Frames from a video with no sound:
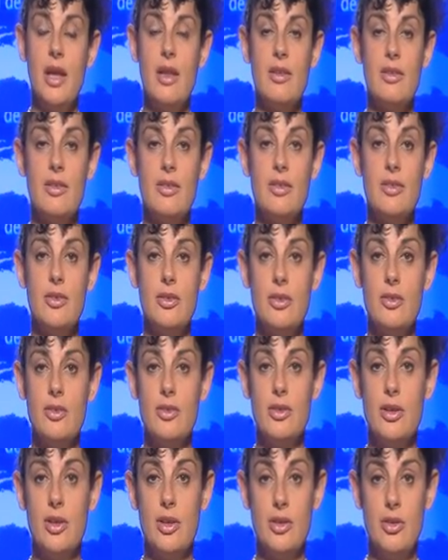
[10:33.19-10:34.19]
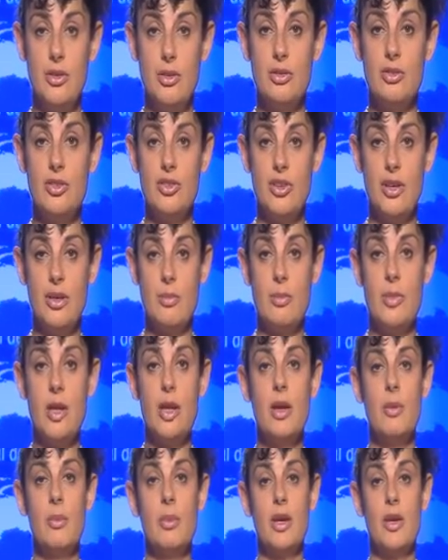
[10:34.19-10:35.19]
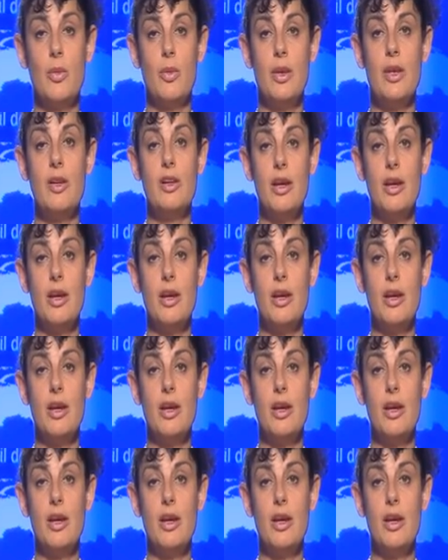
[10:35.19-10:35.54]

This is not a huge sum, but it will